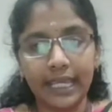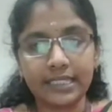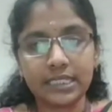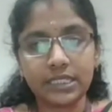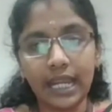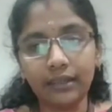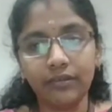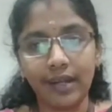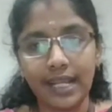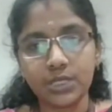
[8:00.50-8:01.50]
extract,
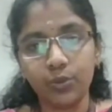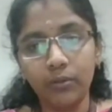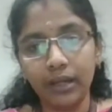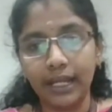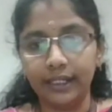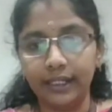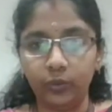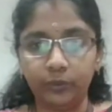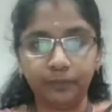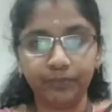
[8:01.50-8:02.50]
transform, and
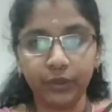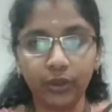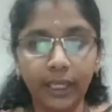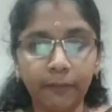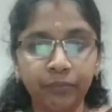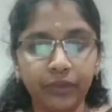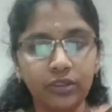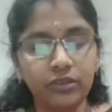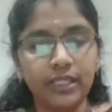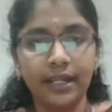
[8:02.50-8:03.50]
load. Okay.
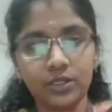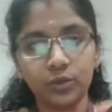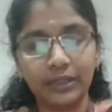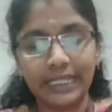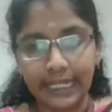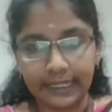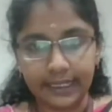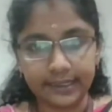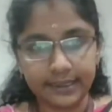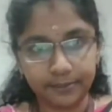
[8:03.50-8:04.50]
So there are so many
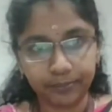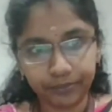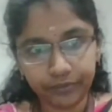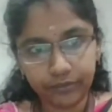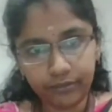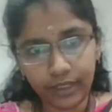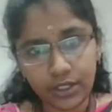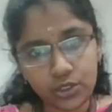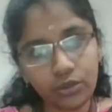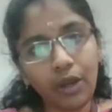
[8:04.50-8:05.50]
techniques.
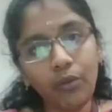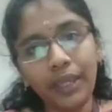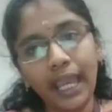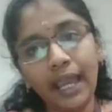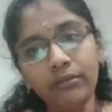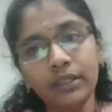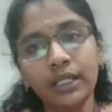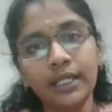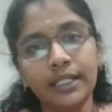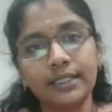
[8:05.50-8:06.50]
So now we have
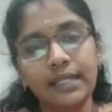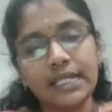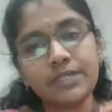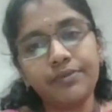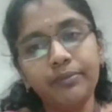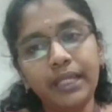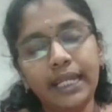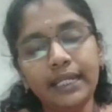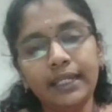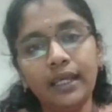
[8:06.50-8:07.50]
transformed the
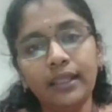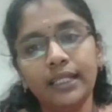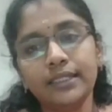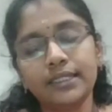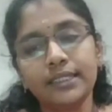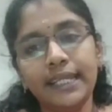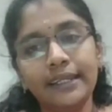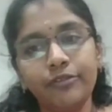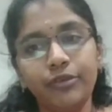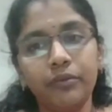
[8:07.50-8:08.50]
data that is
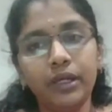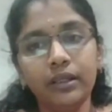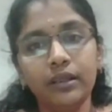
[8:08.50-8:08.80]
needed for